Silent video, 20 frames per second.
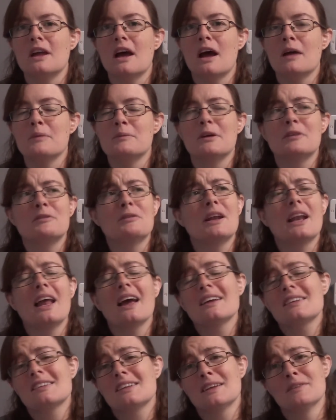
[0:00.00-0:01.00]
a
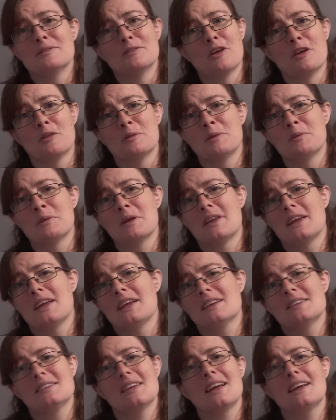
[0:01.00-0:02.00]
relaxing environment where they
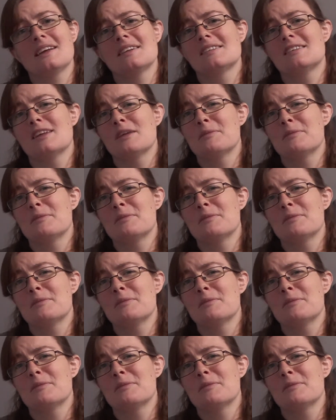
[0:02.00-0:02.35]
can take a step